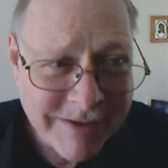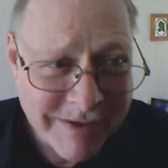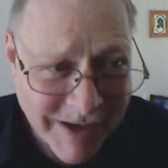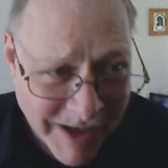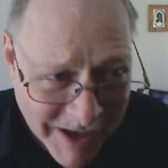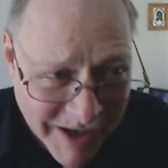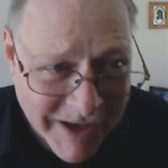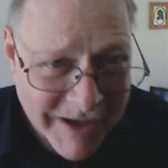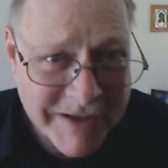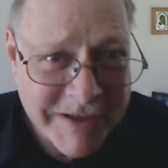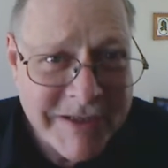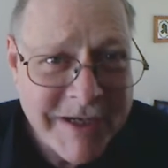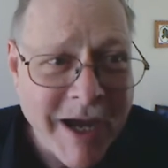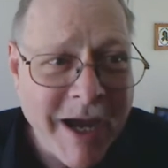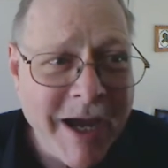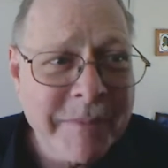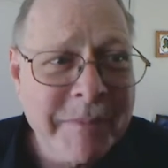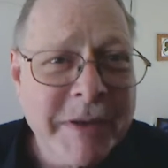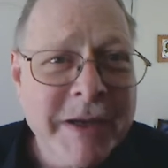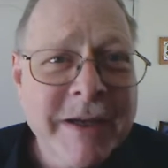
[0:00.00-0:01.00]
on
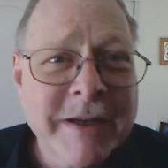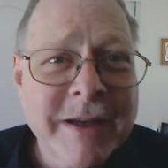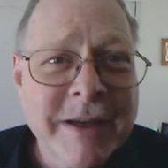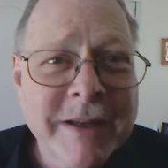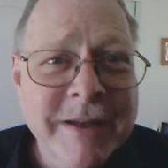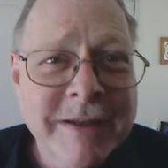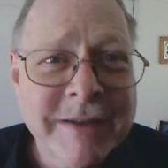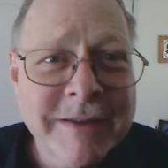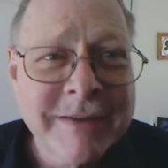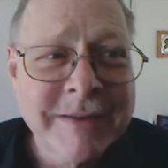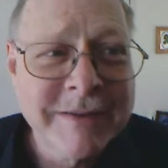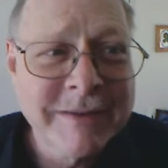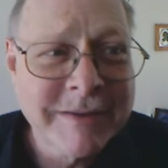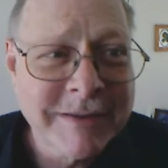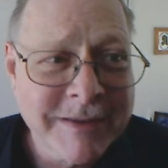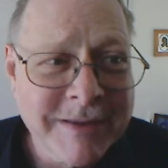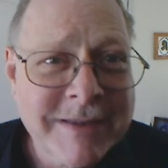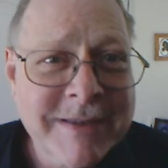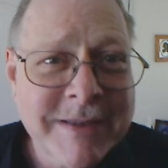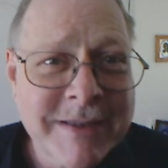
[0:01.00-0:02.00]
topic and
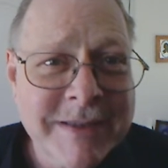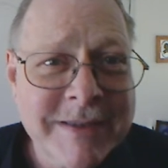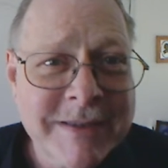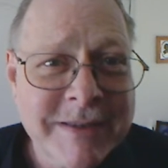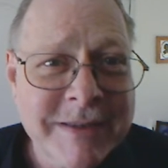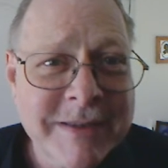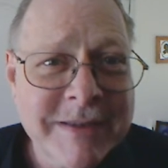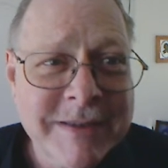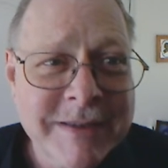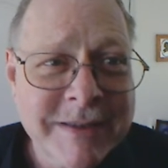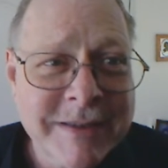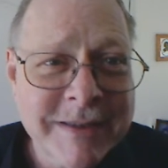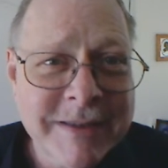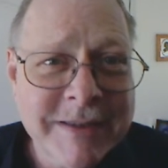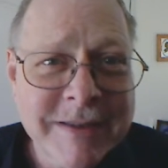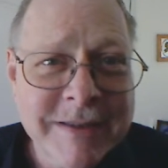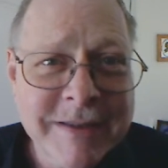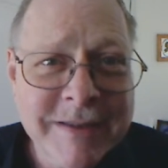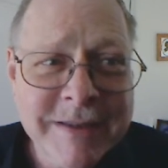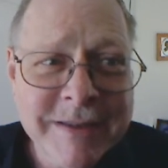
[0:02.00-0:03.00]
consistent
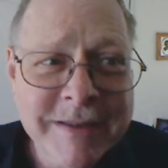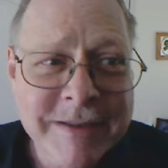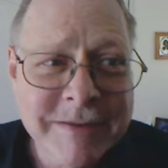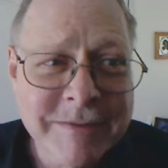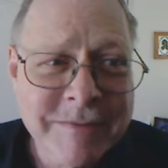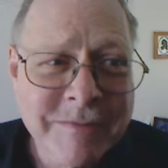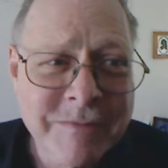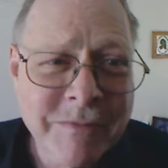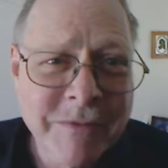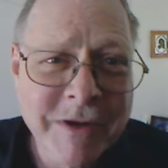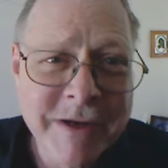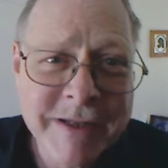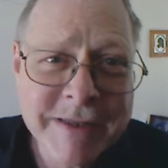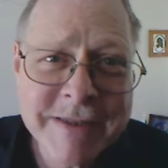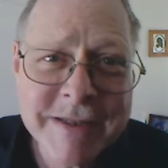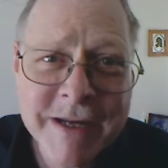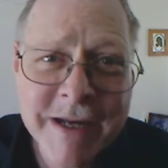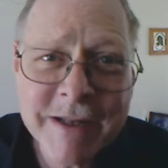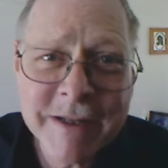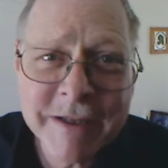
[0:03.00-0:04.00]
in what it's
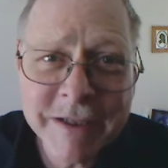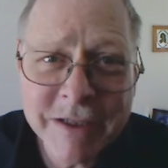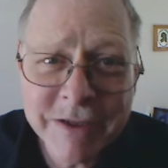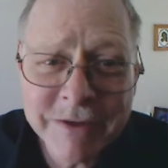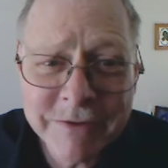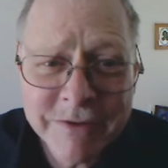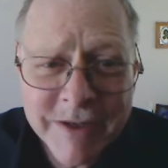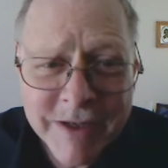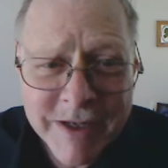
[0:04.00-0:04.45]
telling you.